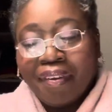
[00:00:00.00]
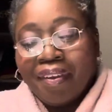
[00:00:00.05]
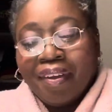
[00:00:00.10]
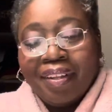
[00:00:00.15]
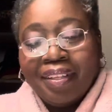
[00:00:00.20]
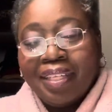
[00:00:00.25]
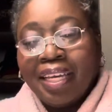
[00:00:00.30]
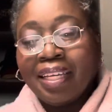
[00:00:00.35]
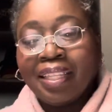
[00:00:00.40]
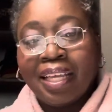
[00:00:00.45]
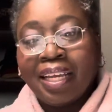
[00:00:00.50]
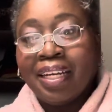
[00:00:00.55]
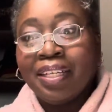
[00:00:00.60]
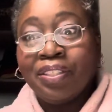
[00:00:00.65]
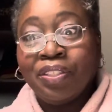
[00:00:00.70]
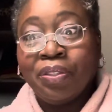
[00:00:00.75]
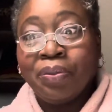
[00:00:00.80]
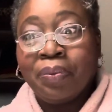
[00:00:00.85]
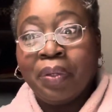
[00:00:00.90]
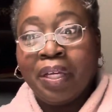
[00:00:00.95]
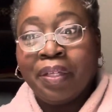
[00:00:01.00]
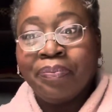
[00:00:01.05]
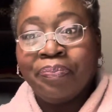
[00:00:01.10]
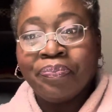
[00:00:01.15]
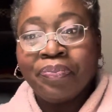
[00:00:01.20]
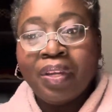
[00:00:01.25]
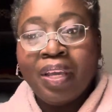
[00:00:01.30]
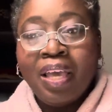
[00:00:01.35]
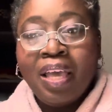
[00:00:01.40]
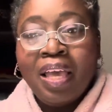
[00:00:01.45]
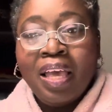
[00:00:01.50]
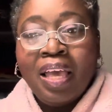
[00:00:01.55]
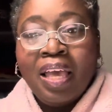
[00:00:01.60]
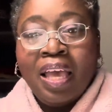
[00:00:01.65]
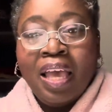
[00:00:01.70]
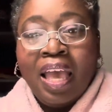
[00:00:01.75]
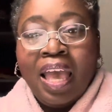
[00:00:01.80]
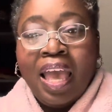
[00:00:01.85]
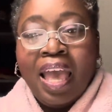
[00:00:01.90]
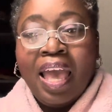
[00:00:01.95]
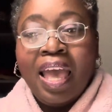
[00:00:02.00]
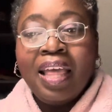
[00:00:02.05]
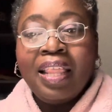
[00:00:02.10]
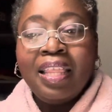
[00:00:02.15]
Take that as you will. And